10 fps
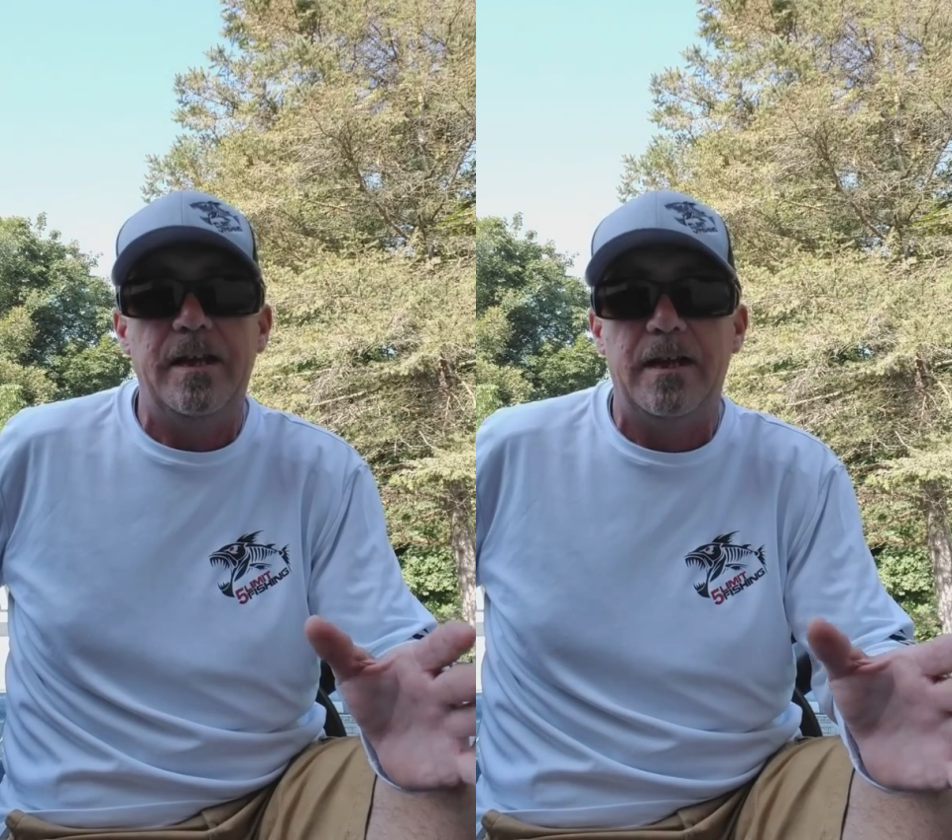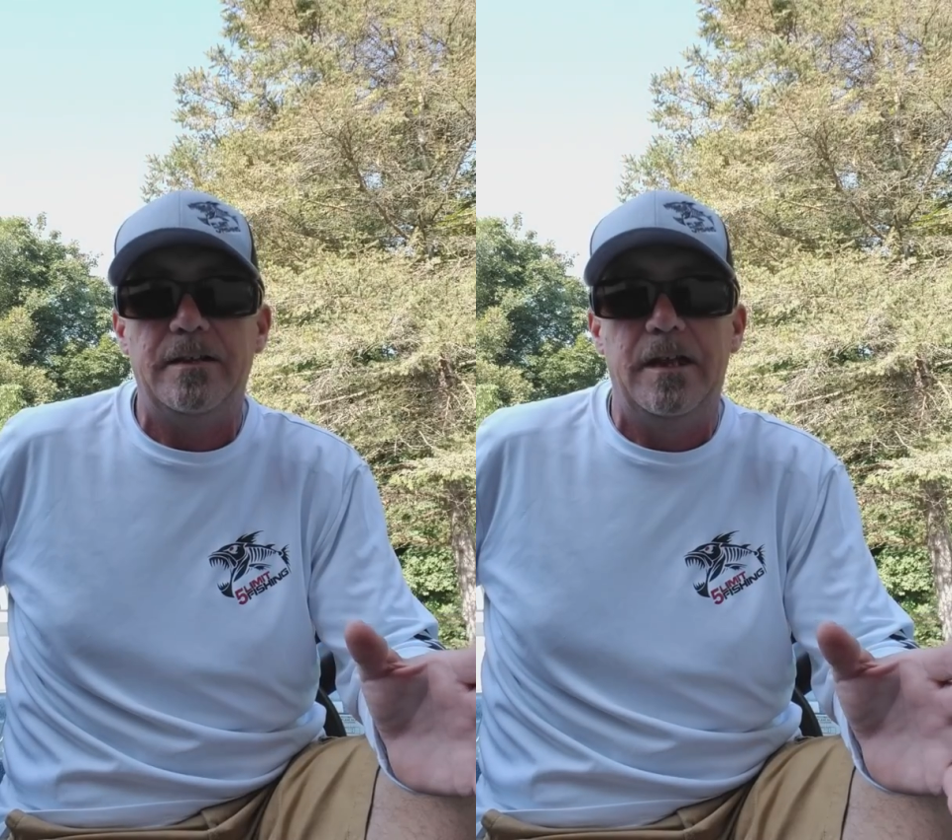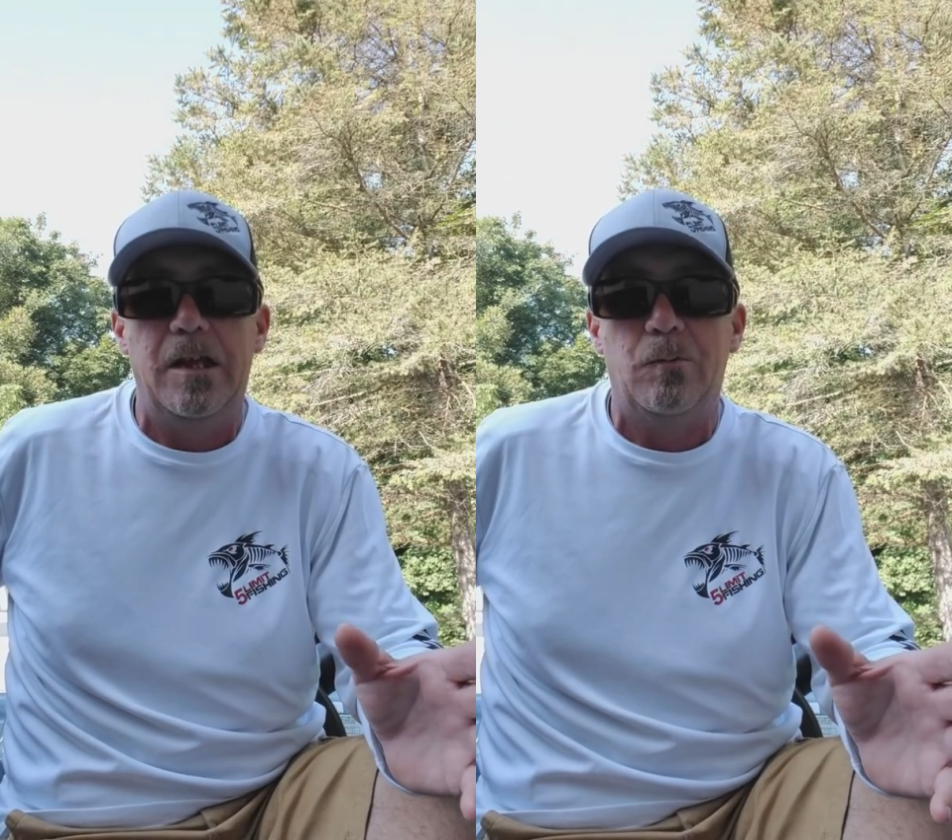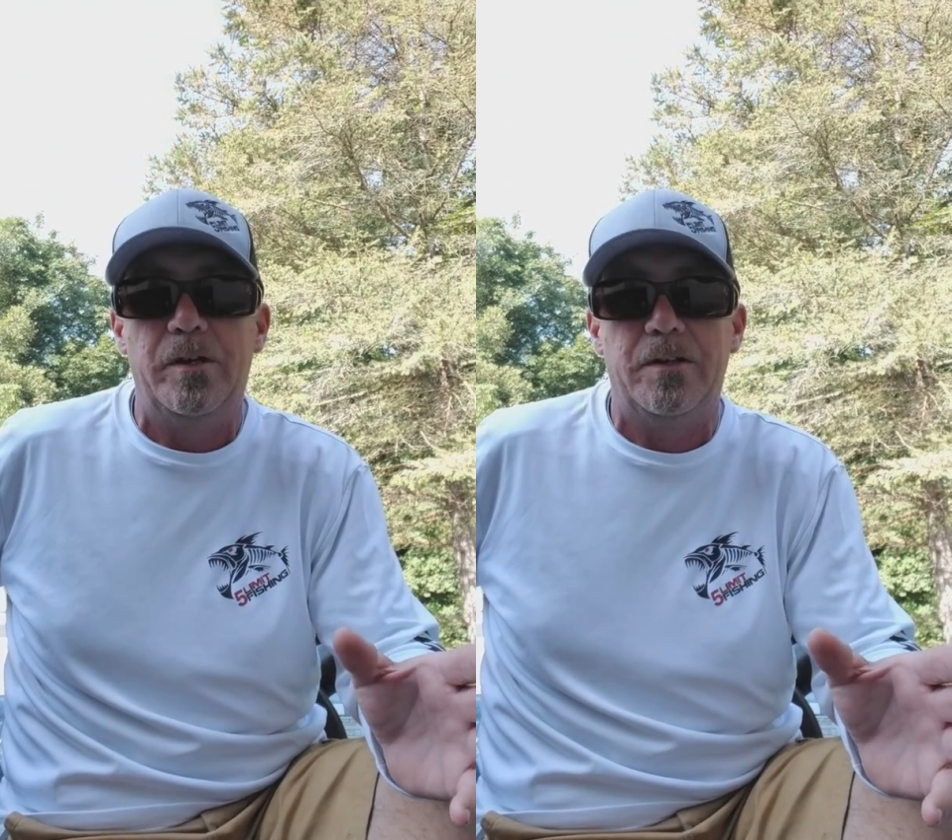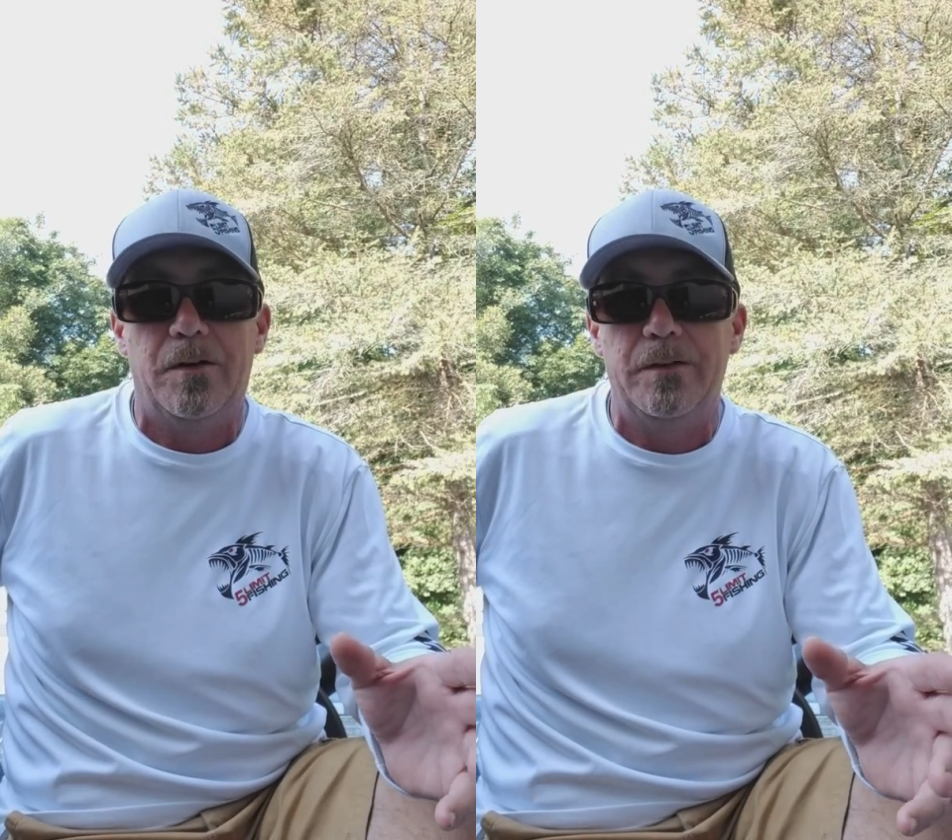technique
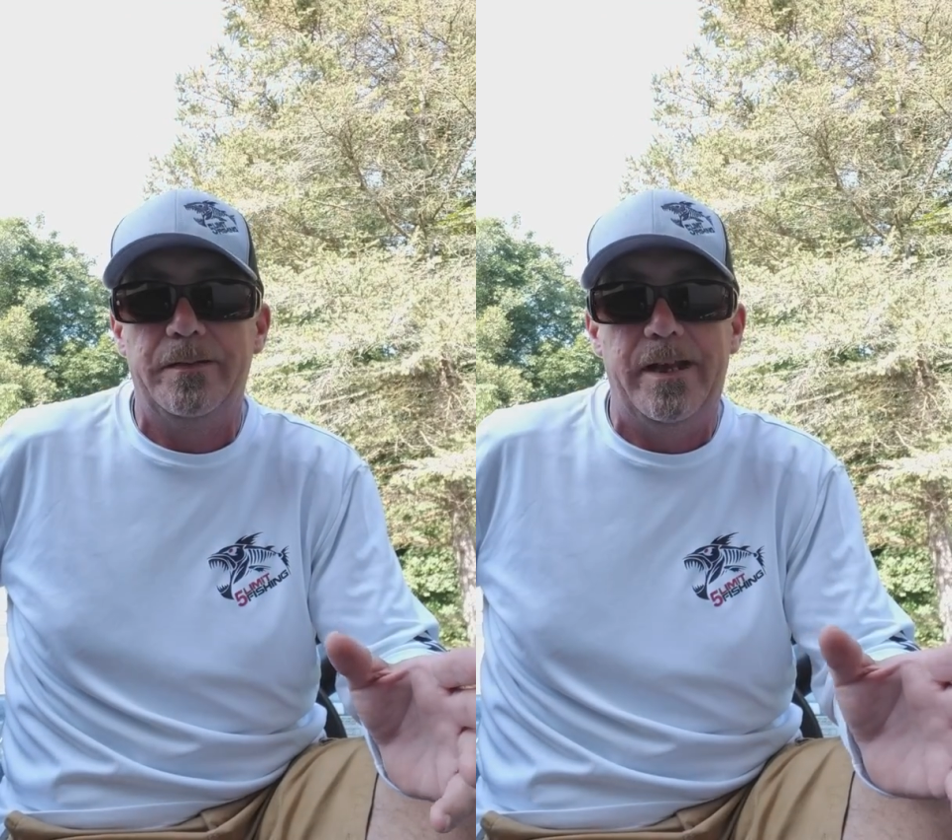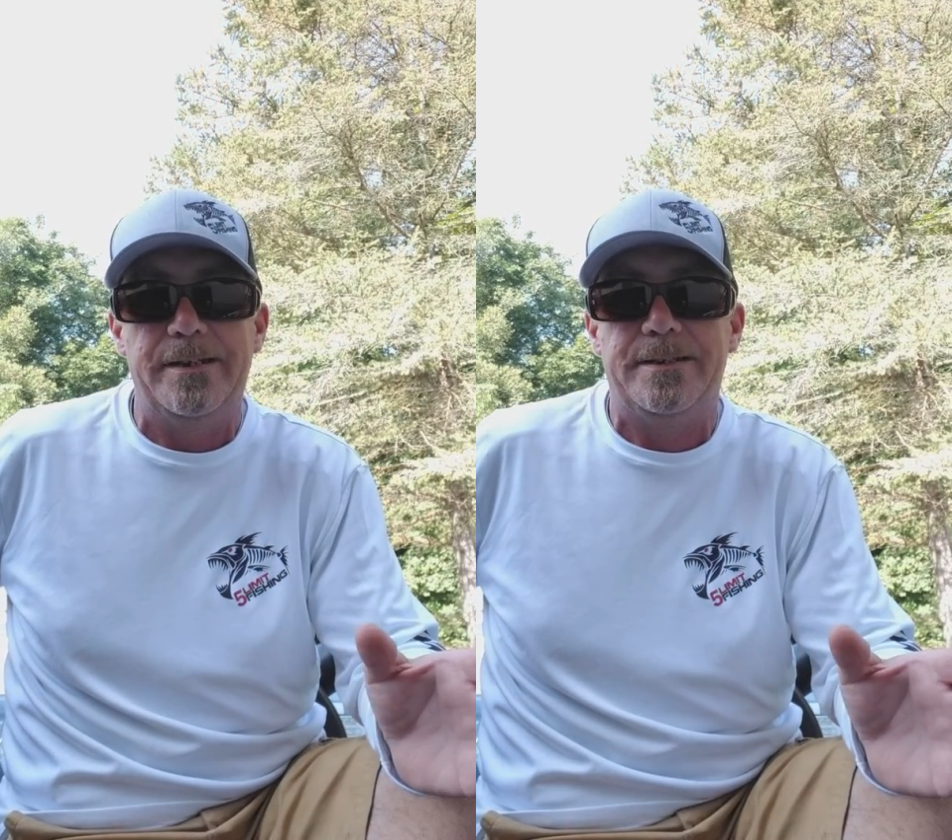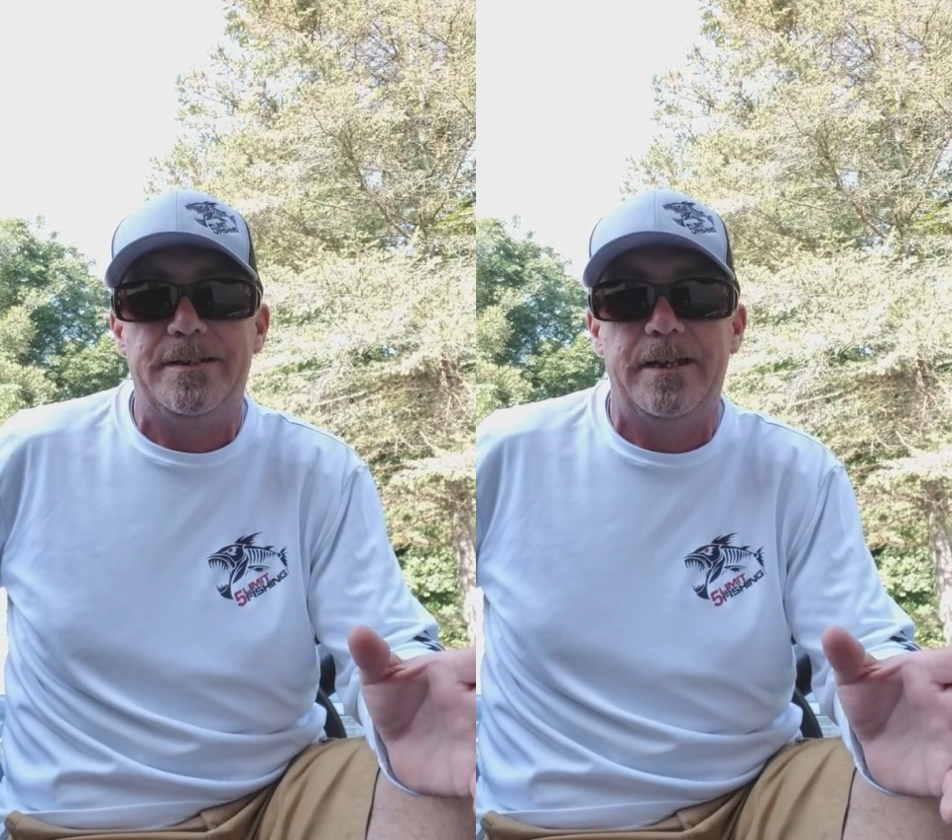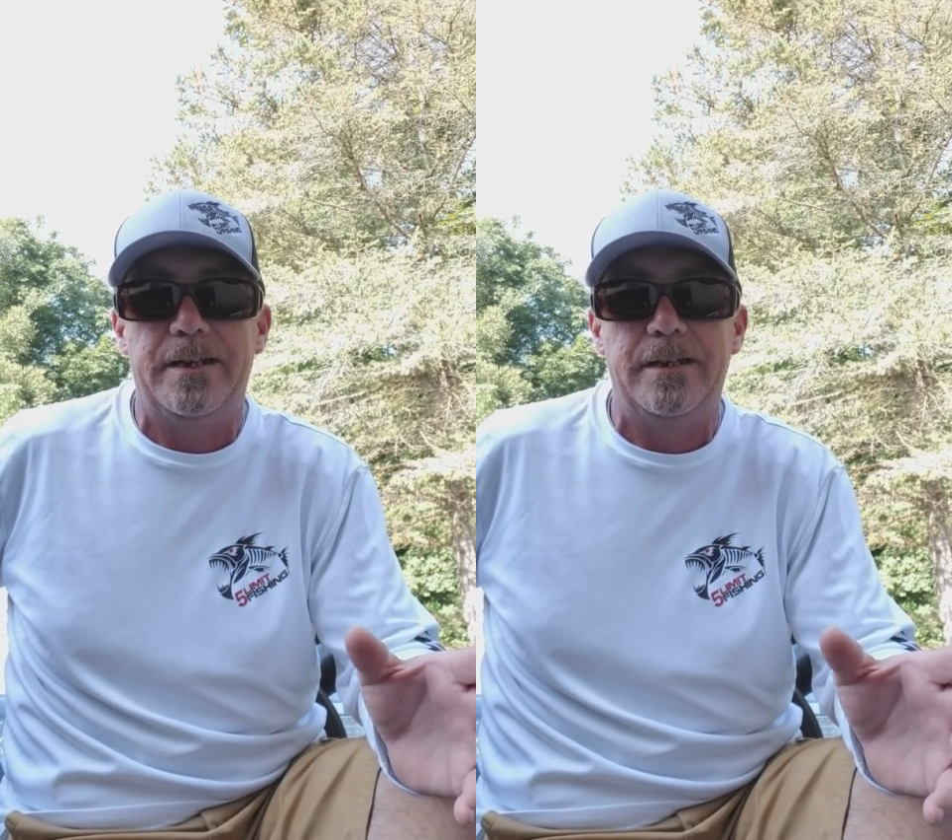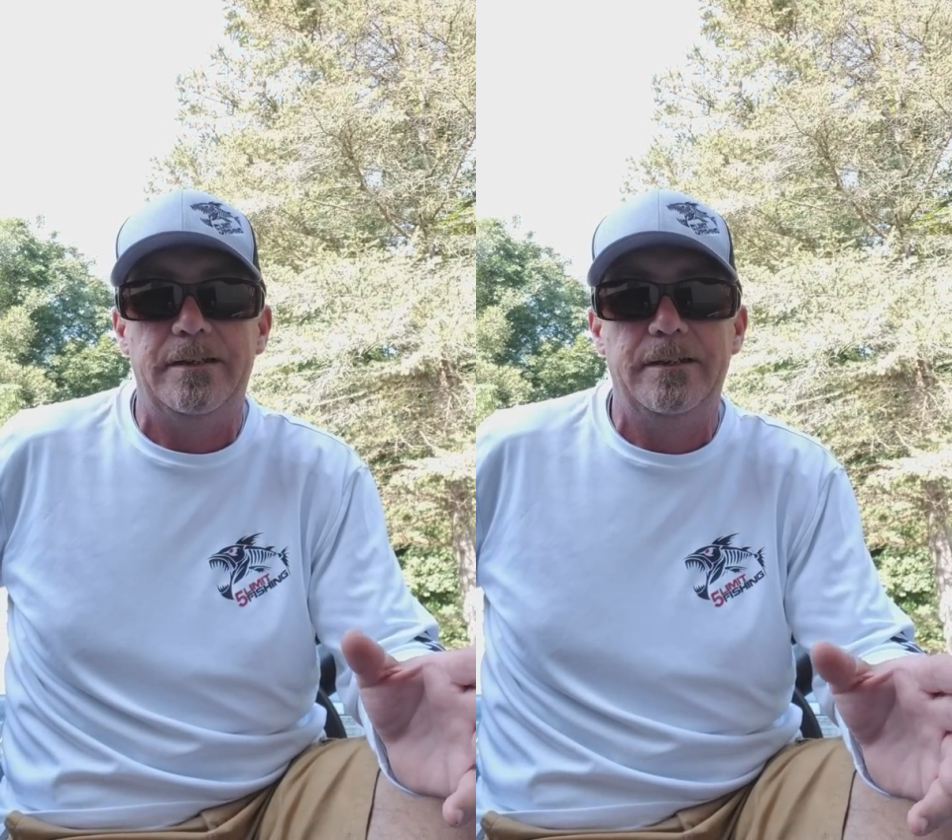we call dead
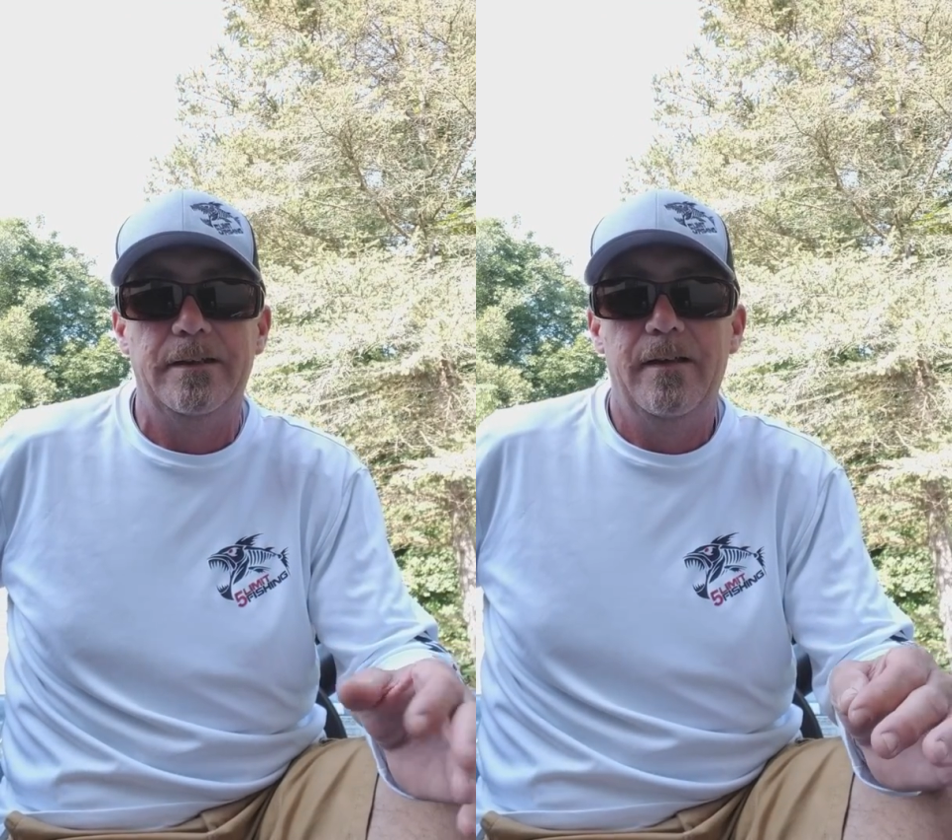sticking.